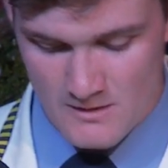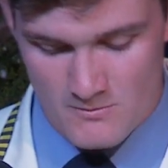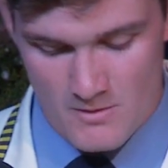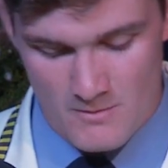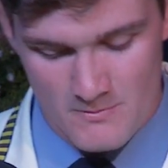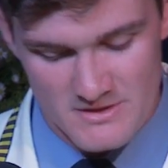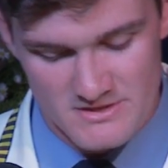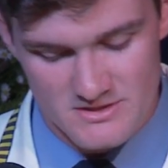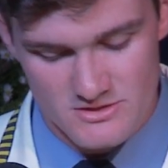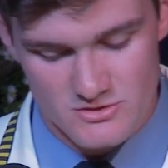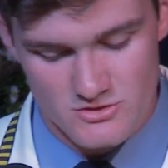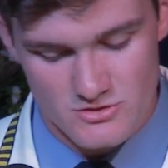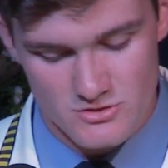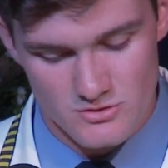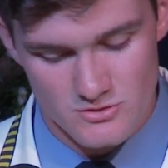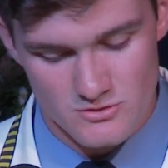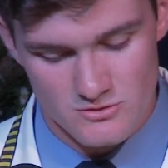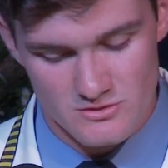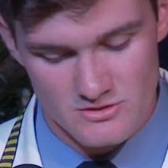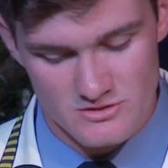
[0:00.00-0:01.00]
My message
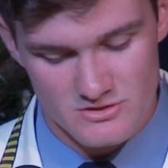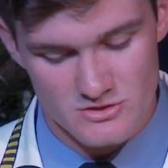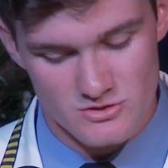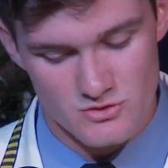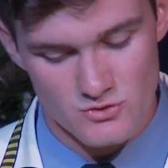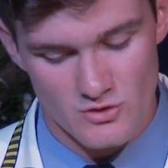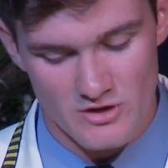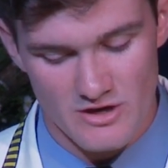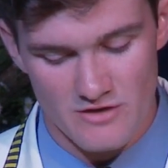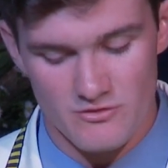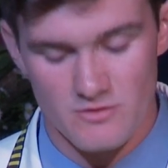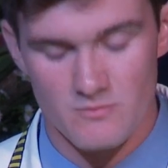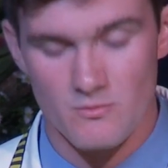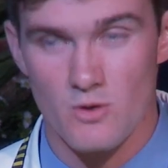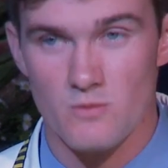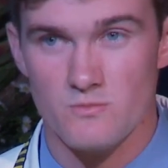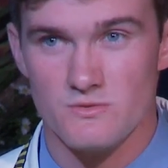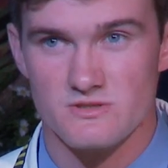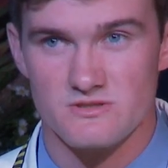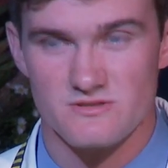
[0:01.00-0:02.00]
to you is to enjoy every
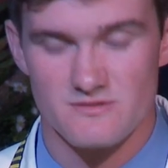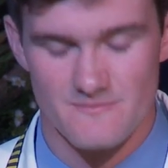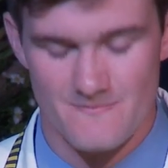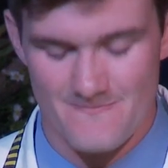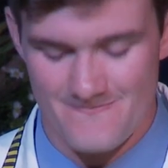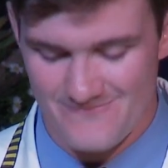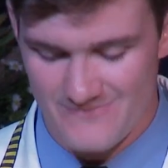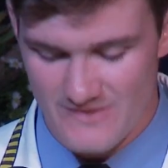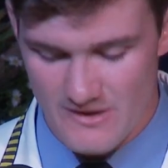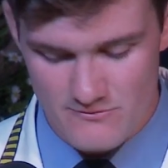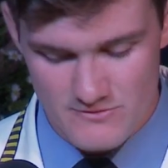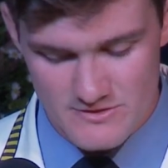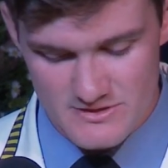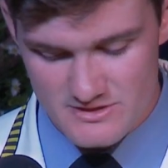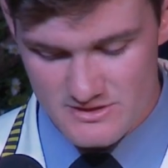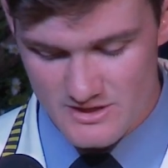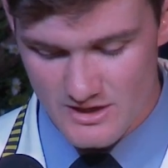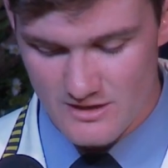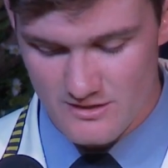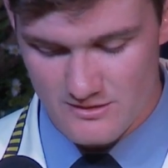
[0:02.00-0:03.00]
moment, every
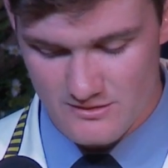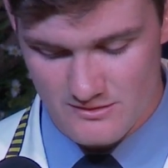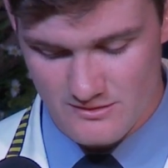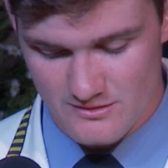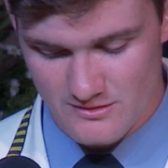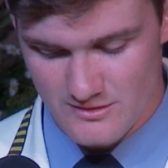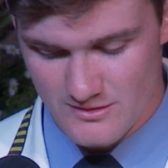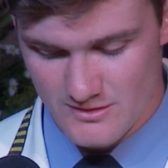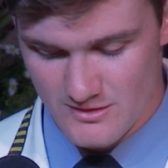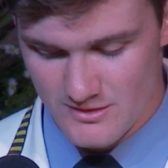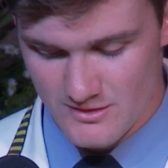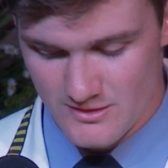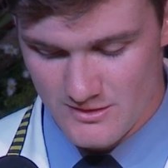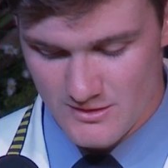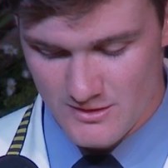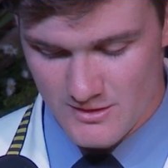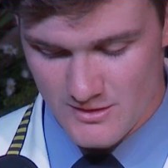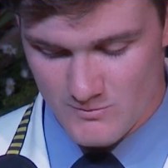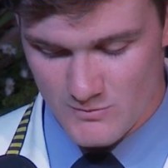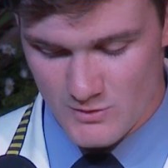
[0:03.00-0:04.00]
second,
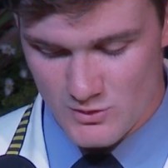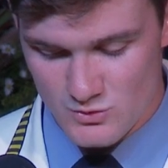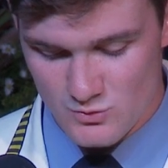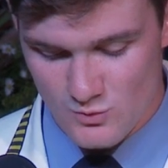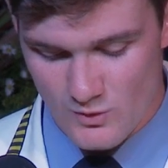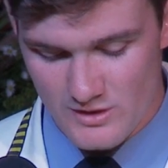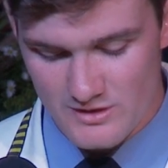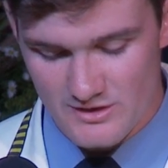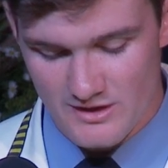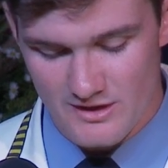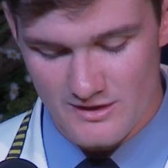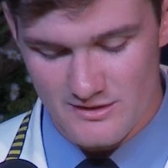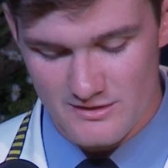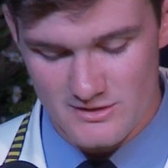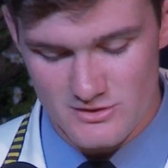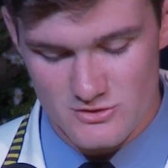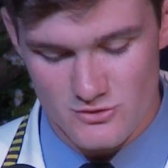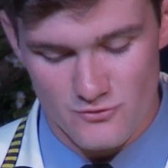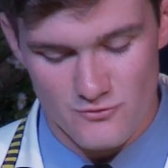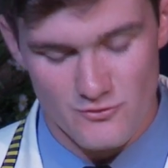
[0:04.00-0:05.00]
because one day
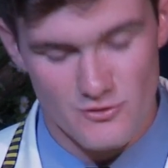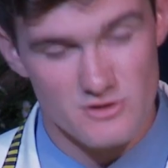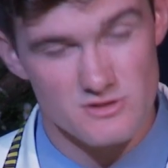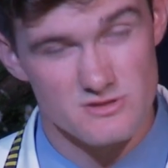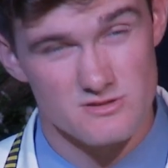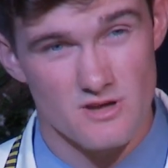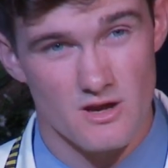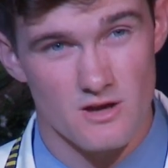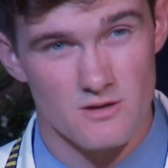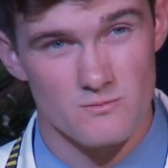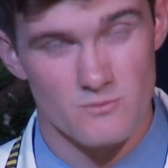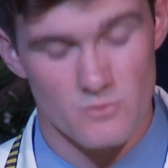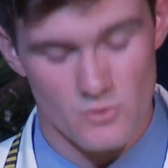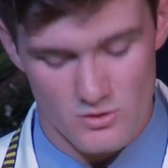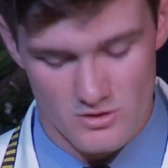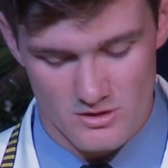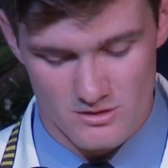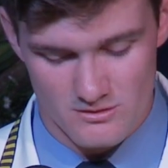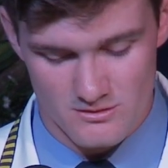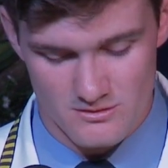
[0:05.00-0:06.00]
it's your first night on
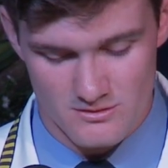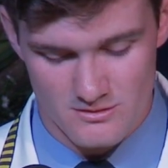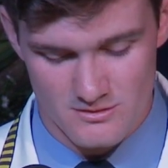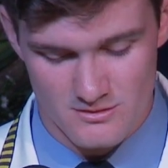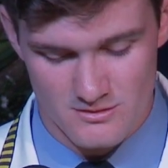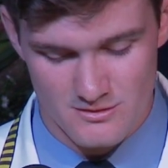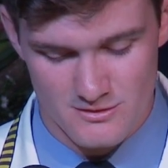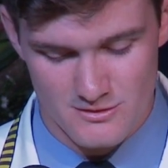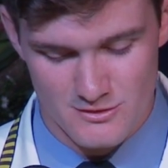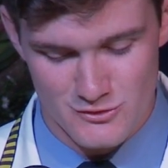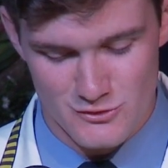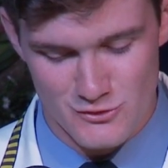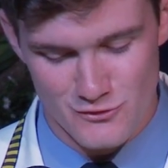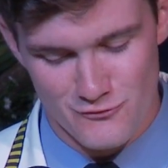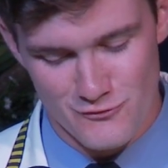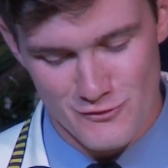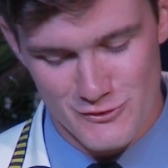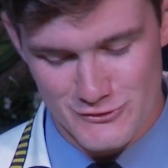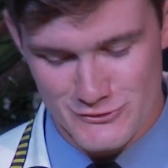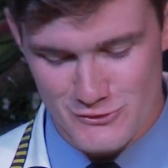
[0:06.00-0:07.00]
boarding, your
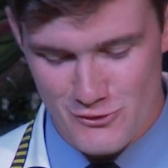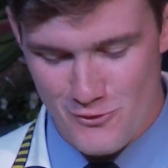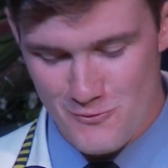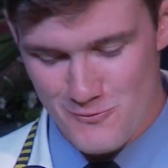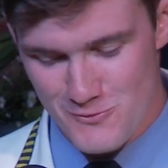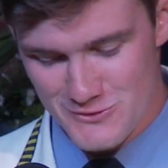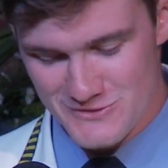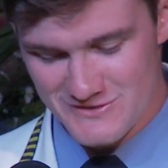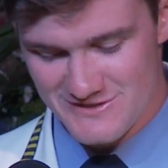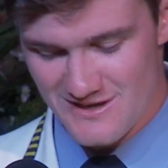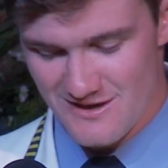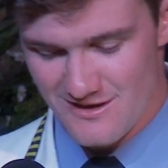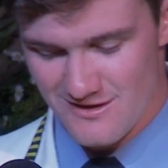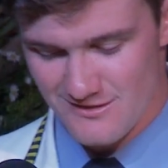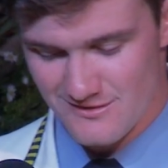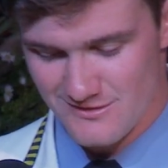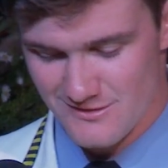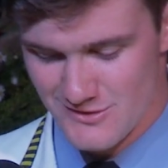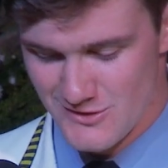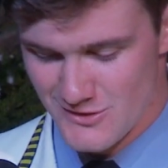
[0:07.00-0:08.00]
first Old Boys Day,
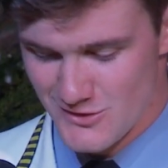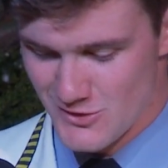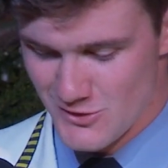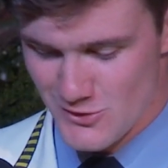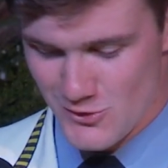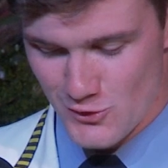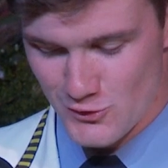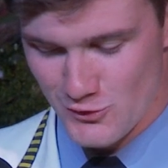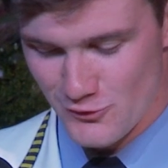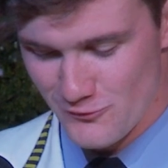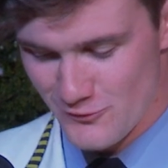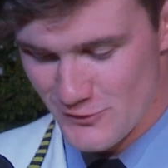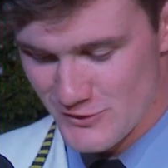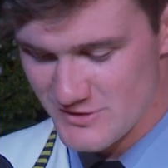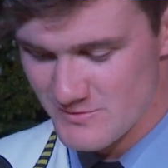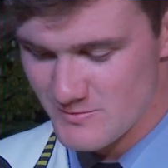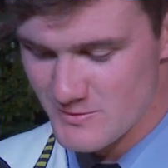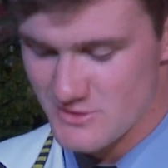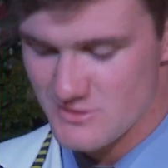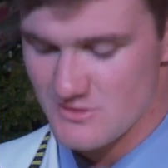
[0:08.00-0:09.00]
your
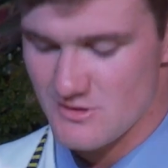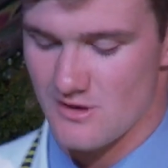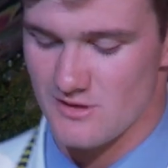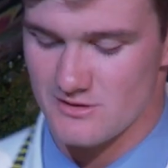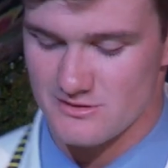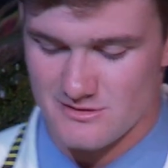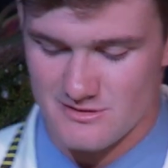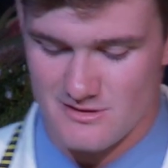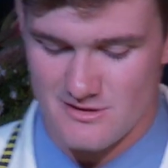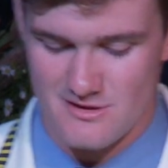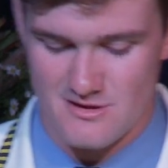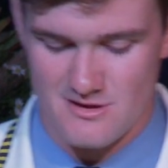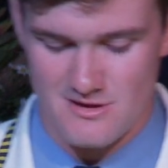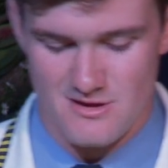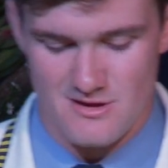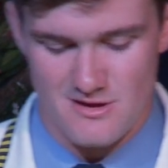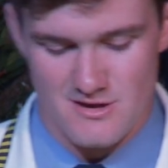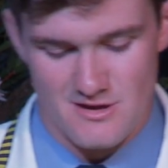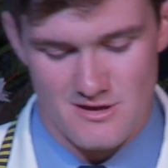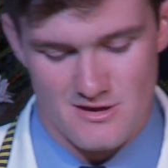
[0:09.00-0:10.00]
first speech night.
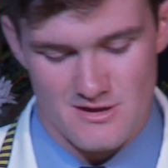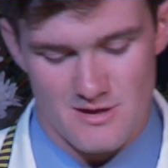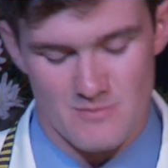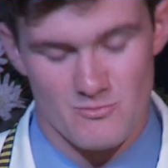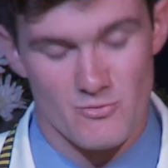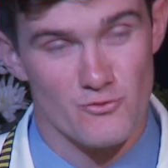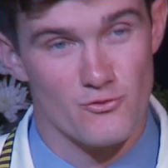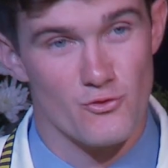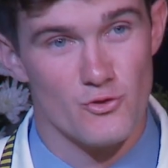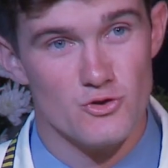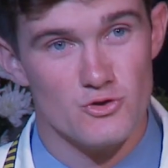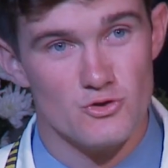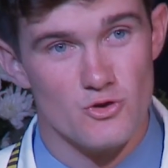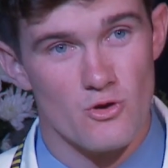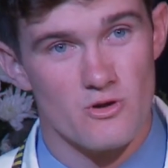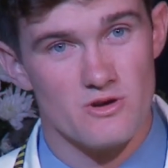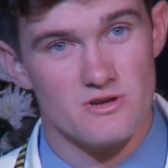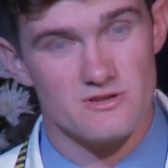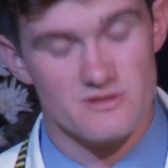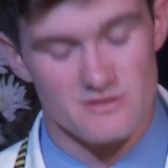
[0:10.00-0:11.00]
And before you
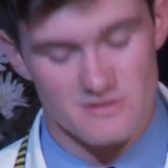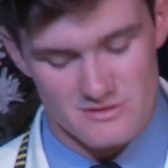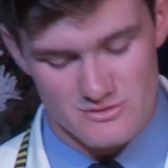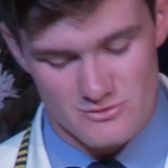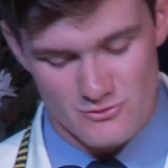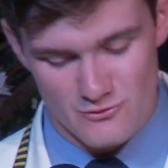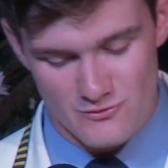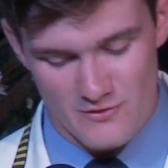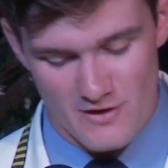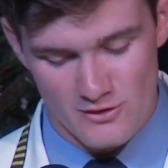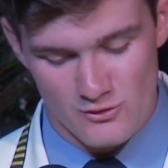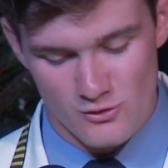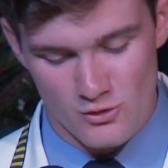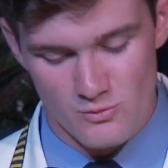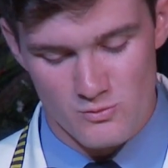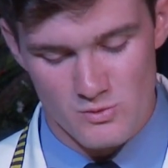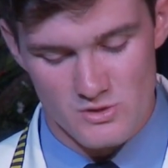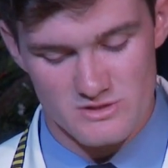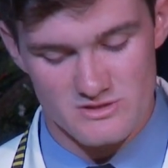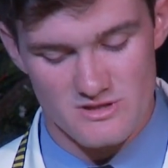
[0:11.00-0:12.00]
know it, it's your final
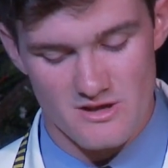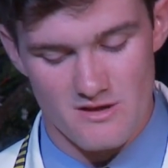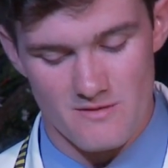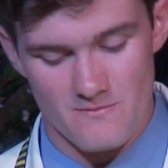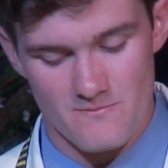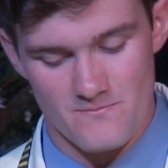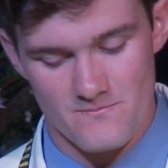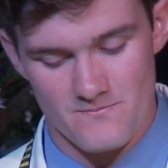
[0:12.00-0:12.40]
Old Boys Day,